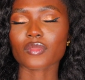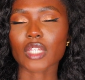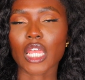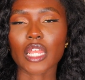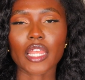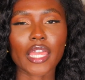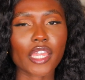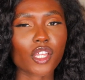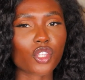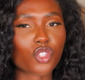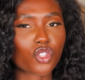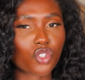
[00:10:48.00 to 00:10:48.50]

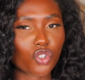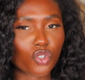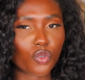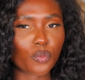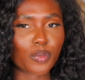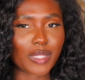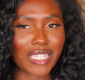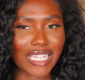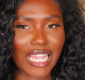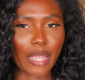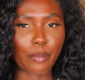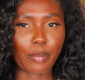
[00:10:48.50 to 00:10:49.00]
like
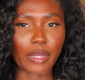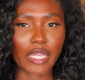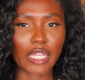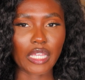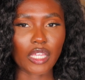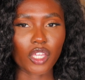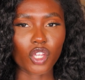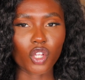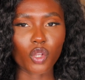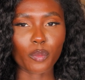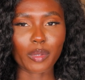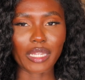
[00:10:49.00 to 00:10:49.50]
dupe type of
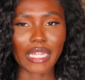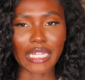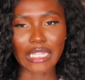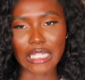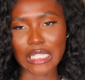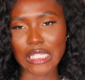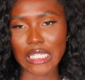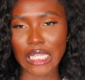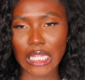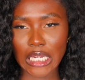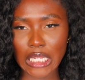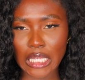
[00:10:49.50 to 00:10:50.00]
heel, but like the
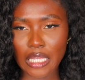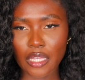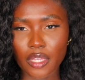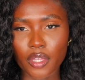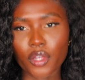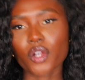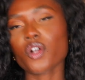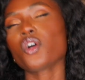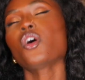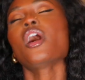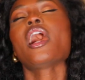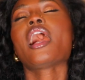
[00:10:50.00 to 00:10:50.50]
skinny
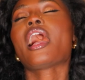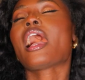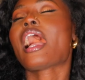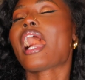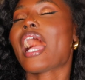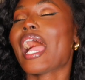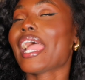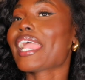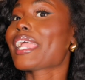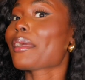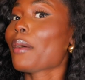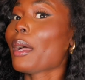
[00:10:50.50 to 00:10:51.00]
heel.
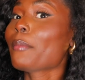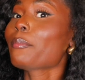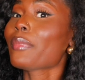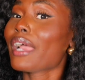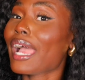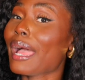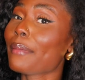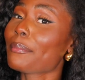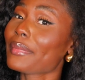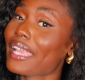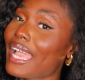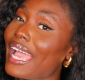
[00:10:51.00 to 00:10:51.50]
I'm
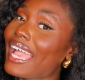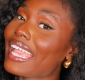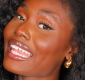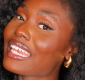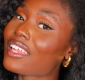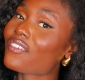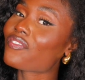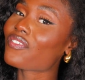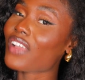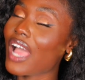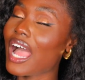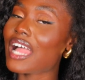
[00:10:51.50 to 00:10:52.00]
kind
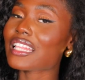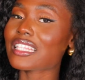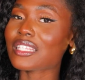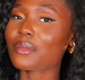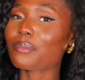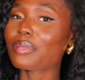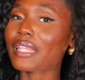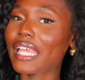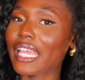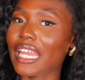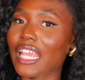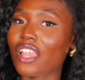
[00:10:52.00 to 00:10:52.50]
of
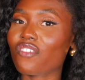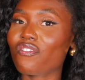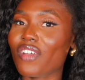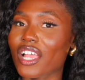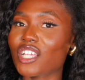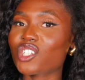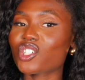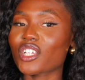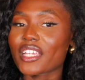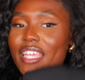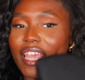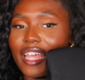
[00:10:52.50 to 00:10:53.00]
contemplating if
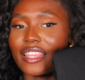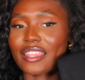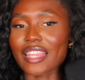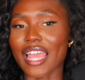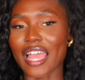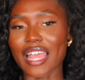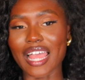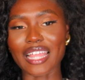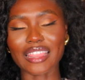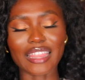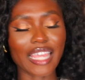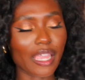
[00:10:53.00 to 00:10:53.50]
I should get
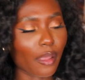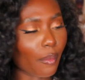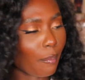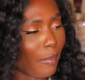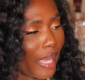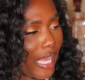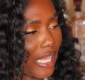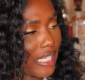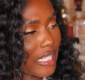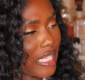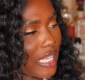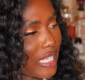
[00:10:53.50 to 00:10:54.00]
that. I think
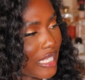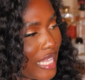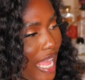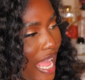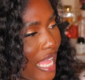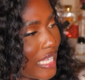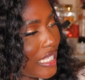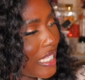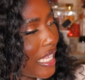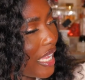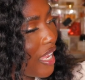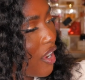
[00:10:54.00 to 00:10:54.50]
Macy's
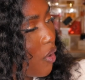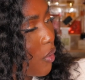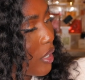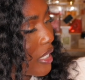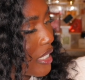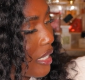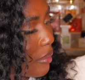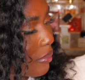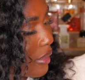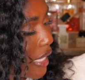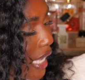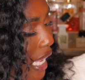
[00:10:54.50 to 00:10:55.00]
has it or
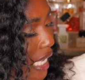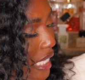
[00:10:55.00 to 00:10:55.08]
something.